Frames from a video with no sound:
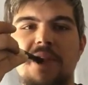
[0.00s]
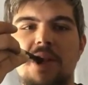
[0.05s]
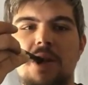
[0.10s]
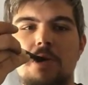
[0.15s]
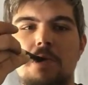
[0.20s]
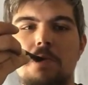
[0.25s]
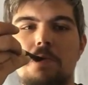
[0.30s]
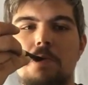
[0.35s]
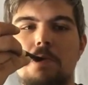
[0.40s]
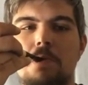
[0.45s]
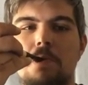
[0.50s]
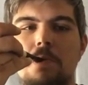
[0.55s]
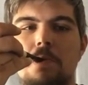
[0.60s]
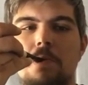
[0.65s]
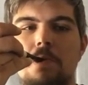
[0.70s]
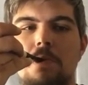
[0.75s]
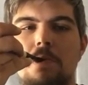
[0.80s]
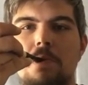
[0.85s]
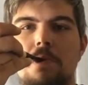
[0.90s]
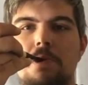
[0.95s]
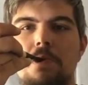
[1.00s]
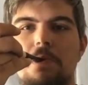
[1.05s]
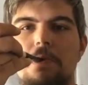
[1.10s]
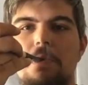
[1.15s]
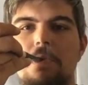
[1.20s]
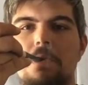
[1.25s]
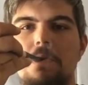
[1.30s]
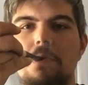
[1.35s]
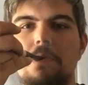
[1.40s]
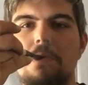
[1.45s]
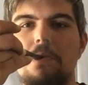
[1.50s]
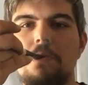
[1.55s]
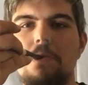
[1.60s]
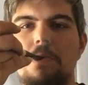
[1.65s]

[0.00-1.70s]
Nobody speaks.